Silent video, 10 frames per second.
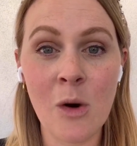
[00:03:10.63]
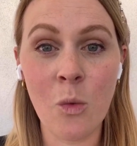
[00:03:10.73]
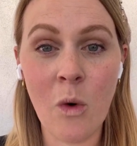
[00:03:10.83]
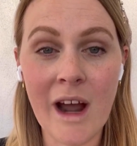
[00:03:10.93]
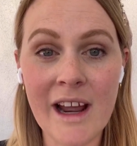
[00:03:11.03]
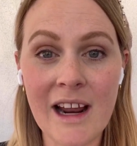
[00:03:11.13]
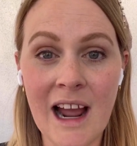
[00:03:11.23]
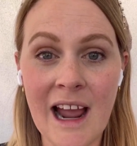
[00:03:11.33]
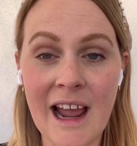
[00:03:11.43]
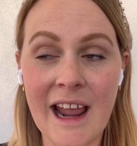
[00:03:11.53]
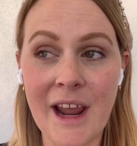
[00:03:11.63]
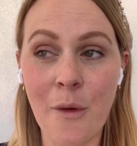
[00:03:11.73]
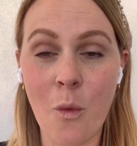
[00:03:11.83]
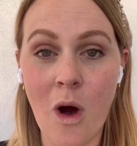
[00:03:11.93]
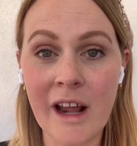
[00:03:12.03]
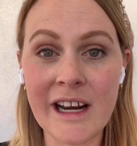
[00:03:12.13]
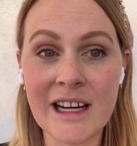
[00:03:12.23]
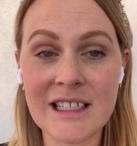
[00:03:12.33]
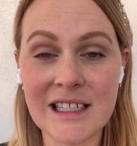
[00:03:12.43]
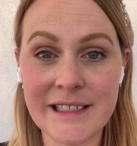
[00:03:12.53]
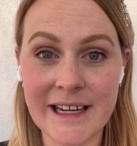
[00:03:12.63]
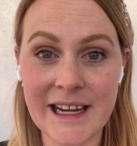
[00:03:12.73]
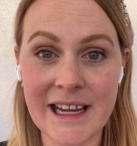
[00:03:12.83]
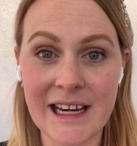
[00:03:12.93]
what I wanted to see